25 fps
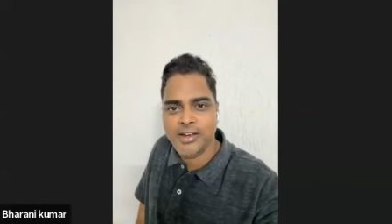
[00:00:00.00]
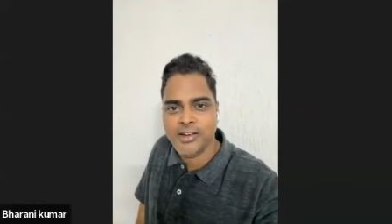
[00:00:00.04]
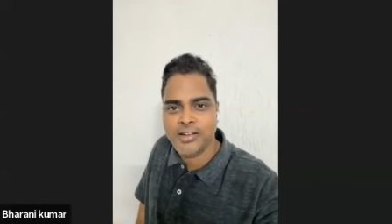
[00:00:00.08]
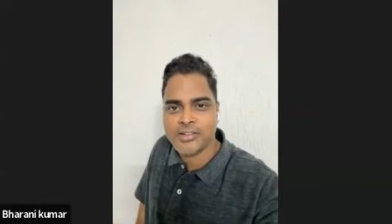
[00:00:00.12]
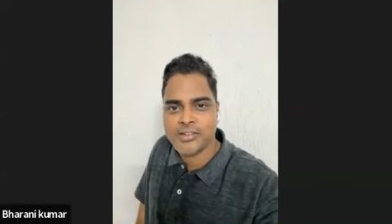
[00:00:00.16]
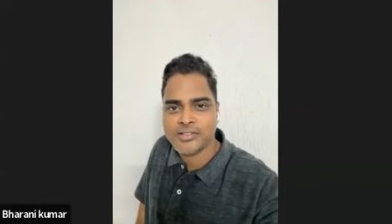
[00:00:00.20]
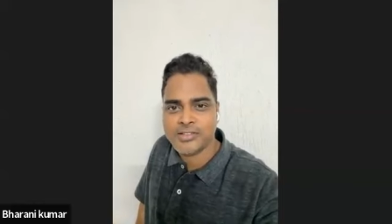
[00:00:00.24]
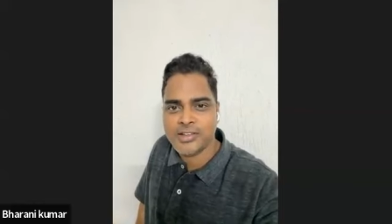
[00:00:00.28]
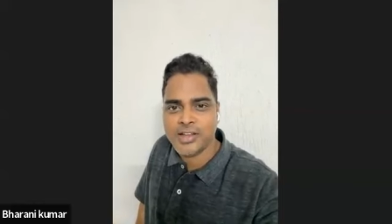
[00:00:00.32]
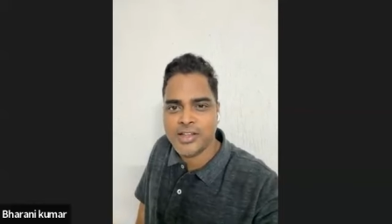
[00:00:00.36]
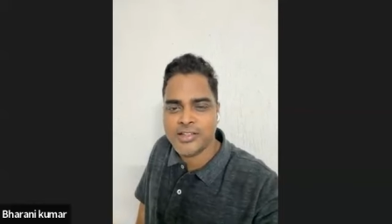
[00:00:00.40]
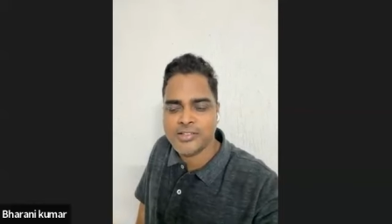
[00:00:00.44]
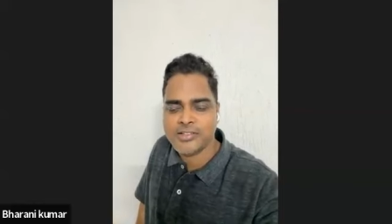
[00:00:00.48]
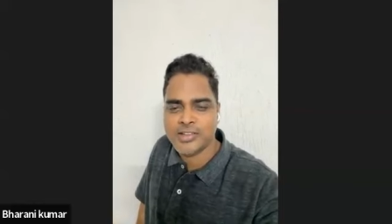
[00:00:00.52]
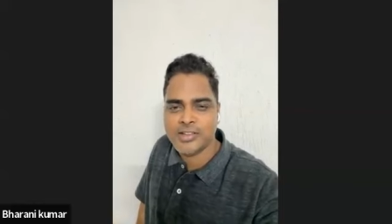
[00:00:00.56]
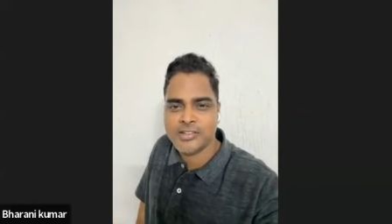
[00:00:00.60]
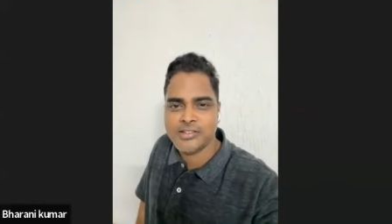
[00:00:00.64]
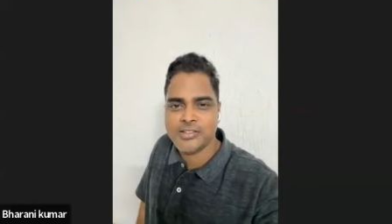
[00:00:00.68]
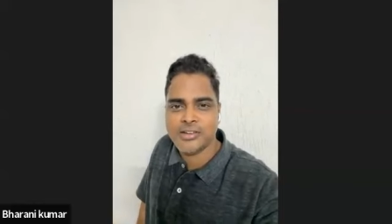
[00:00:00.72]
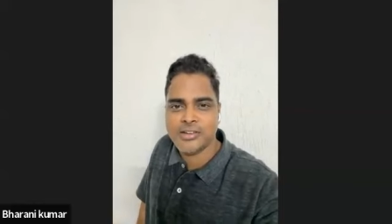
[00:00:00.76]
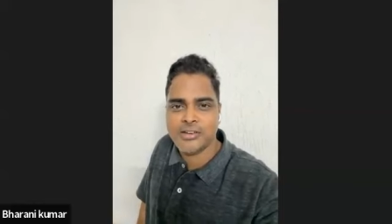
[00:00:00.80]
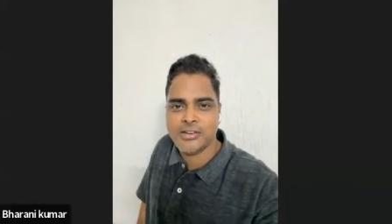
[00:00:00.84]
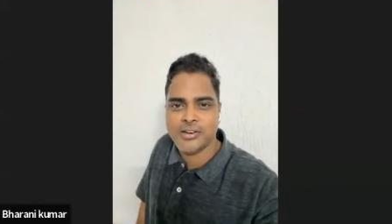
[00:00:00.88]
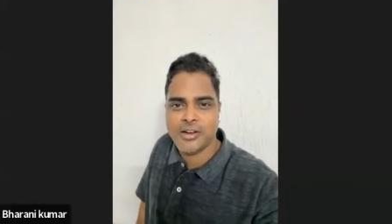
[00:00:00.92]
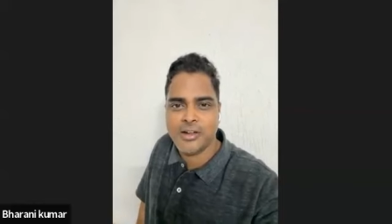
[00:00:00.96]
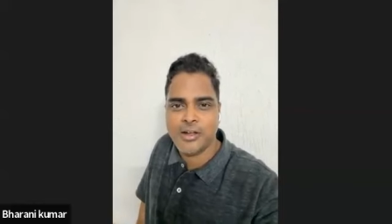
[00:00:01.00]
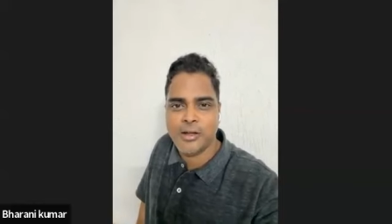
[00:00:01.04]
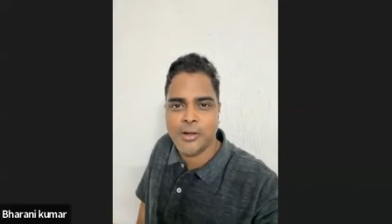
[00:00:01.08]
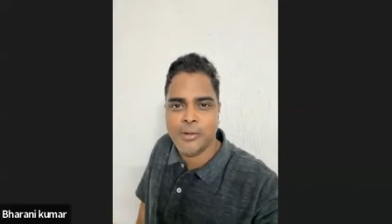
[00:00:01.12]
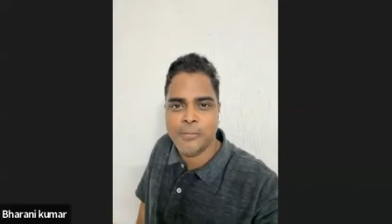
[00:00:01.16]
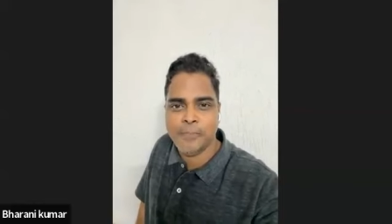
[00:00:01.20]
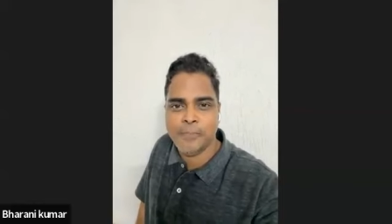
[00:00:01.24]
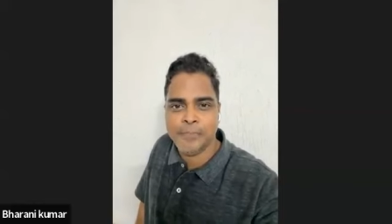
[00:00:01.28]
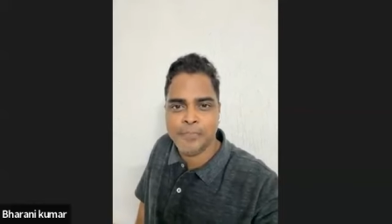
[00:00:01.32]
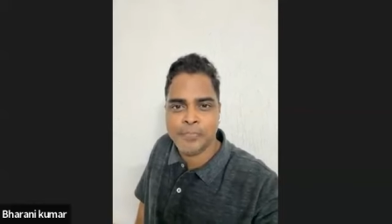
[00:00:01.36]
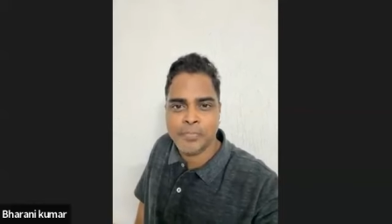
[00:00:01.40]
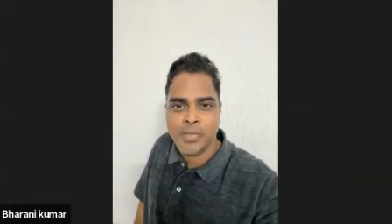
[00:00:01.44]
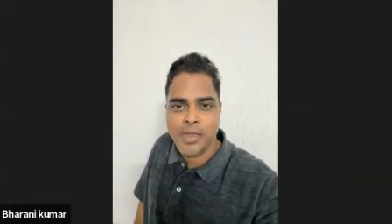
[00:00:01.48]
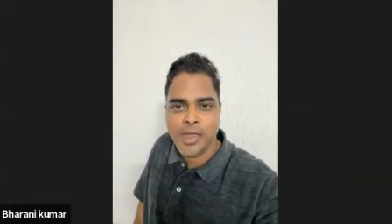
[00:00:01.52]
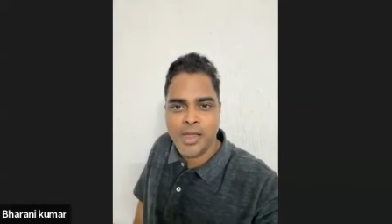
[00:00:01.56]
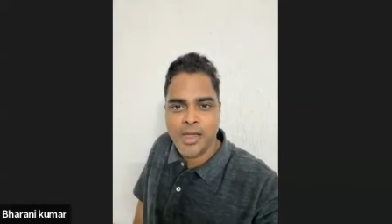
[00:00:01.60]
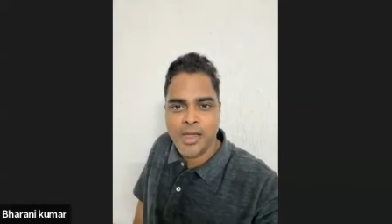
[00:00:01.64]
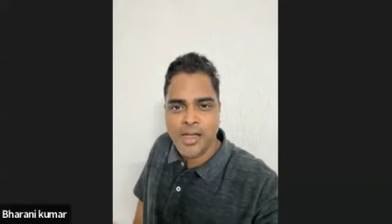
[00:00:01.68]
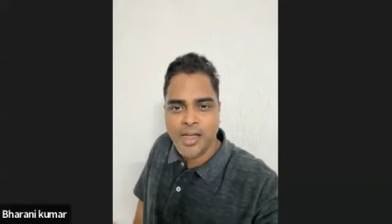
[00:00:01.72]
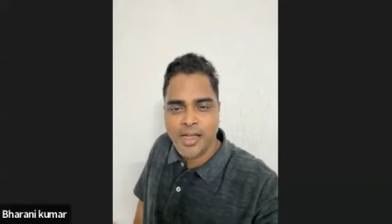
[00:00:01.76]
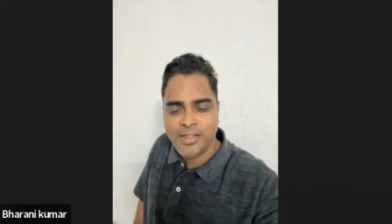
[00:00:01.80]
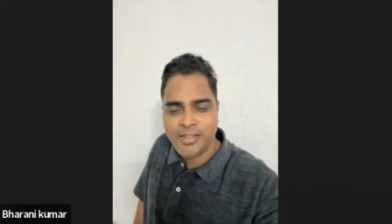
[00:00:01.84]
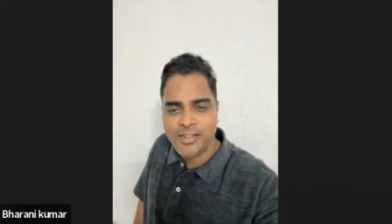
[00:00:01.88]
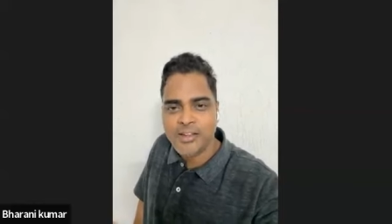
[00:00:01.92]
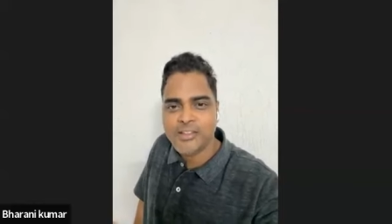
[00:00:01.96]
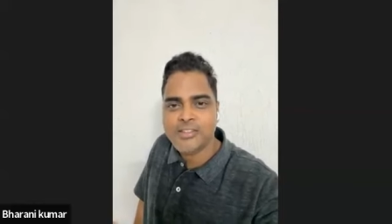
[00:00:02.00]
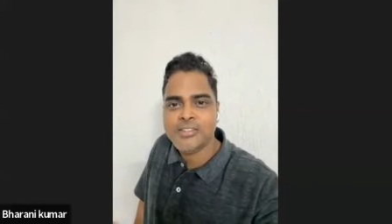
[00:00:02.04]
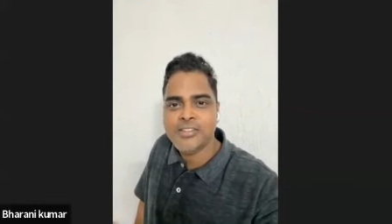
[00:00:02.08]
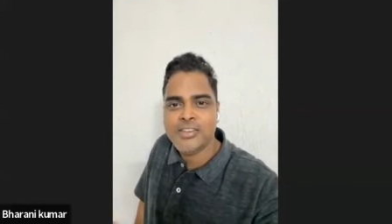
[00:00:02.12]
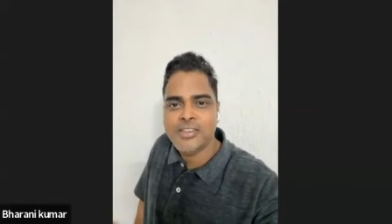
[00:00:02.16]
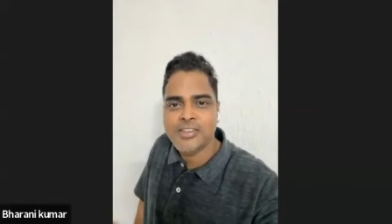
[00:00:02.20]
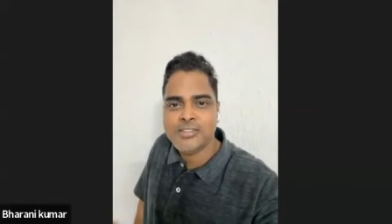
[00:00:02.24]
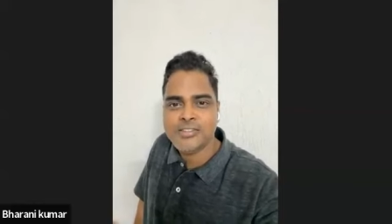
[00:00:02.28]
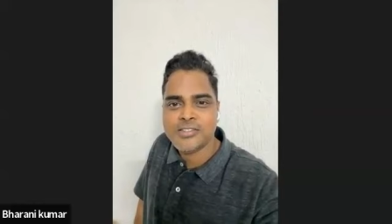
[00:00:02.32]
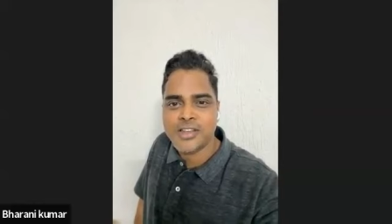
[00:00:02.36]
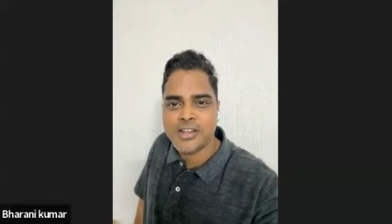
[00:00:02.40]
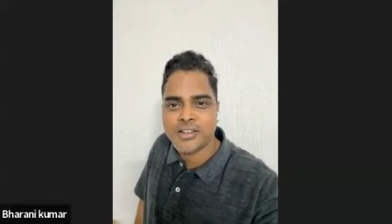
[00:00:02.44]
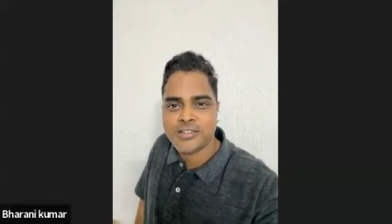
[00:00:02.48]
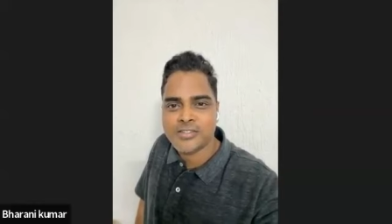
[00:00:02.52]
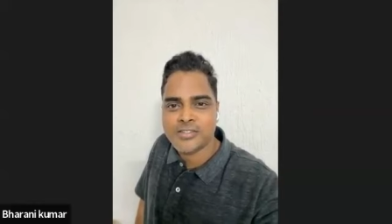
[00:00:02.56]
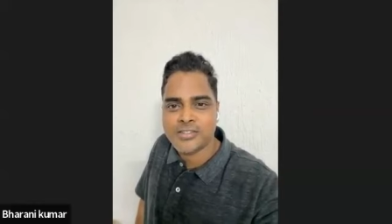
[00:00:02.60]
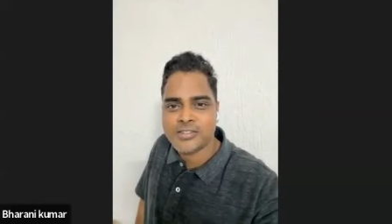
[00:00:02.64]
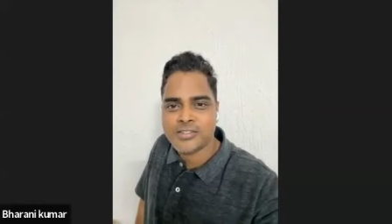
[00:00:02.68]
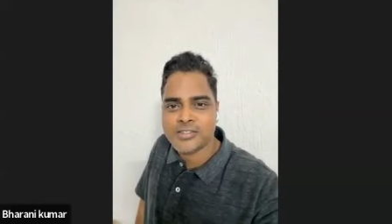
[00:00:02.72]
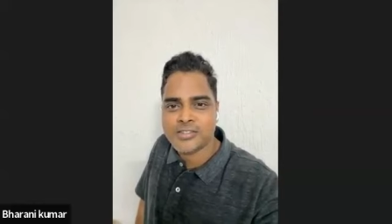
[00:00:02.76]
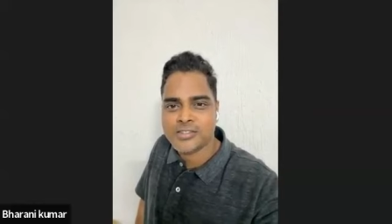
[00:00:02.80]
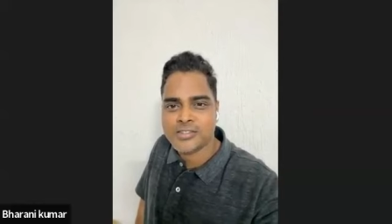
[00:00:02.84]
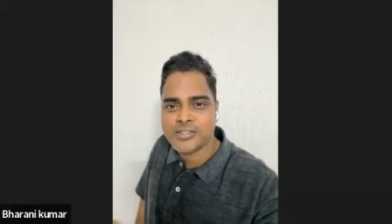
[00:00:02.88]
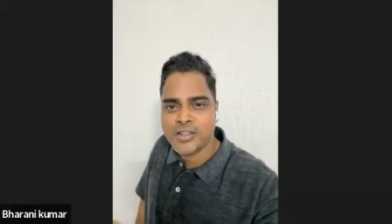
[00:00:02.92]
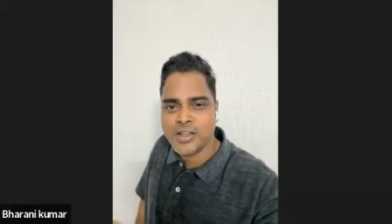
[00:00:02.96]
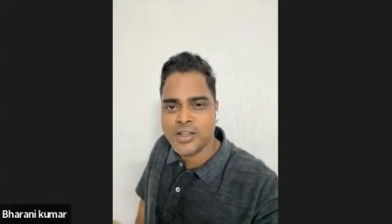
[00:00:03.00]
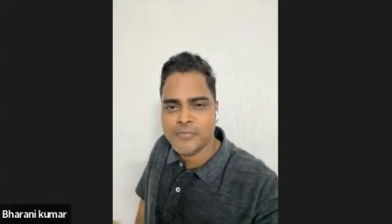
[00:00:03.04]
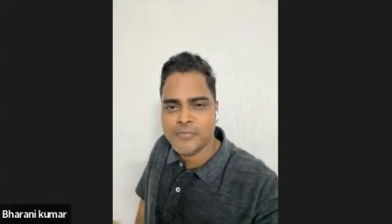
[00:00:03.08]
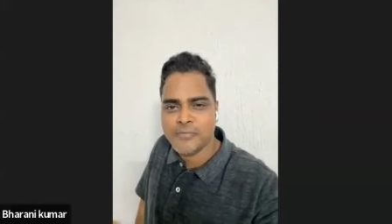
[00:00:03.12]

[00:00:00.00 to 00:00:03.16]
data science, et cetera. And they're seeing success.